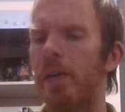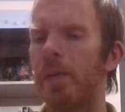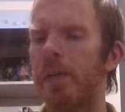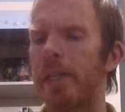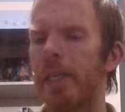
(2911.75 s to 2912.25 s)

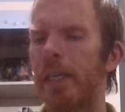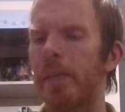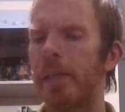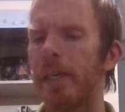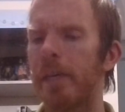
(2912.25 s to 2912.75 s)
When day
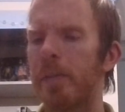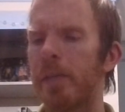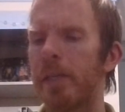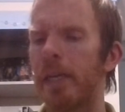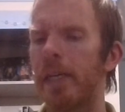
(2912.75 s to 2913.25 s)
becomes
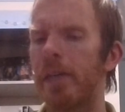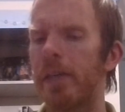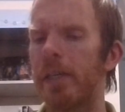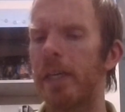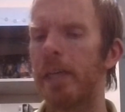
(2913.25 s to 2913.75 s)
night
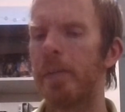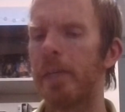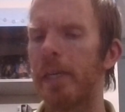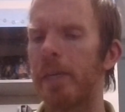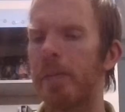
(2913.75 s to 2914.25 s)
or night
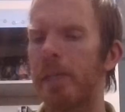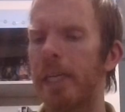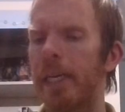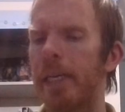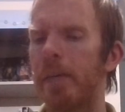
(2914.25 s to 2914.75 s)
becomes
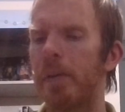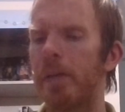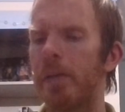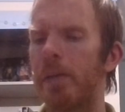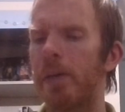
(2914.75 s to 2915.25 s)
day,
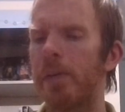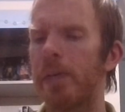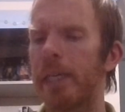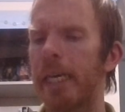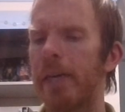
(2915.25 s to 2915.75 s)
put a
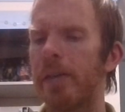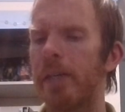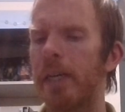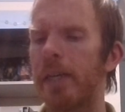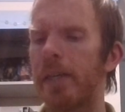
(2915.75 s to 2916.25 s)
1/1
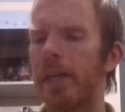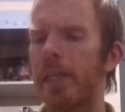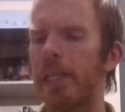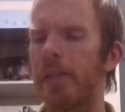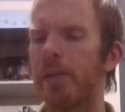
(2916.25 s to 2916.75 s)
counter on
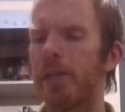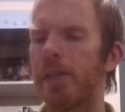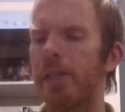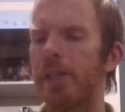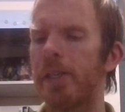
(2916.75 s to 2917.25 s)
target
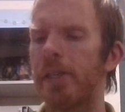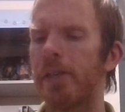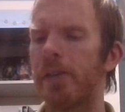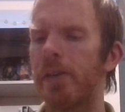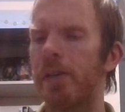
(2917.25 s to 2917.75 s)
creature you
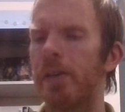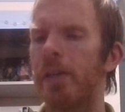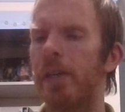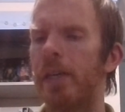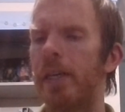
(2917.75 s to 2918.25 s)
control.
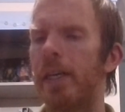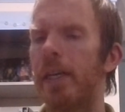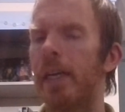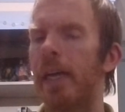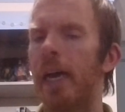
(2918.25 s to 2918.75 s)

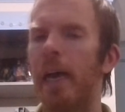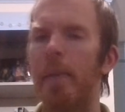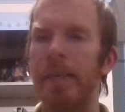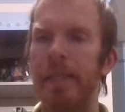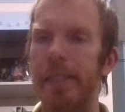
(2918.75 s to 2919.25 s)
I
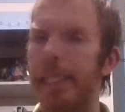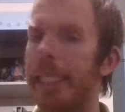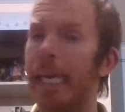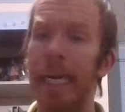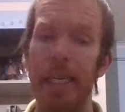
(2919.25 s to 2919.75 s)
mean,
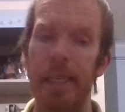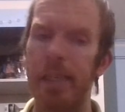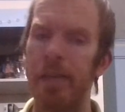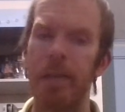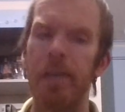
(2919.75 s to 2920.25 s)

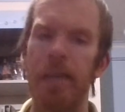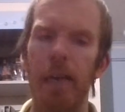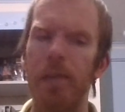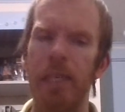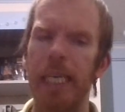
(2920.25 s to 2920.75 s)
that
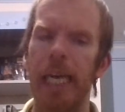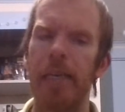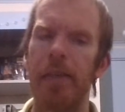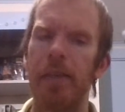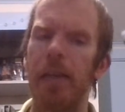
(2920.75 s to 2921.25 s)
definitely
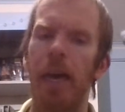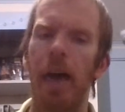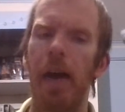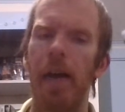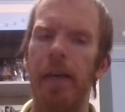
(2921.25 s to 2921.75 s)
has
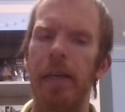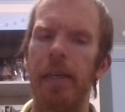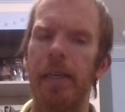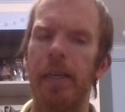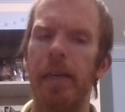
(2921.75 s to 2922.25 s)

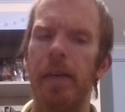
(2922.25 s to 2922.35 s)
high